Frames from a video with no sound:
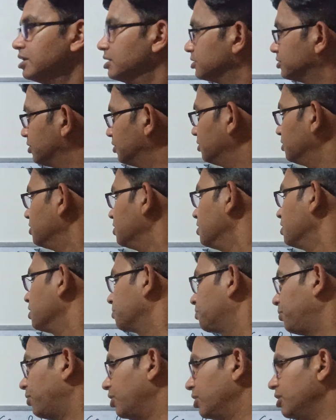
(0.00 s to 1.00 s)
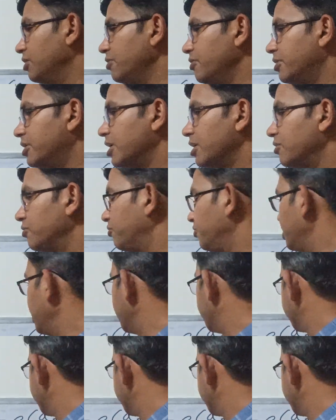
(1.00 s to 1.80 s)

So polluter will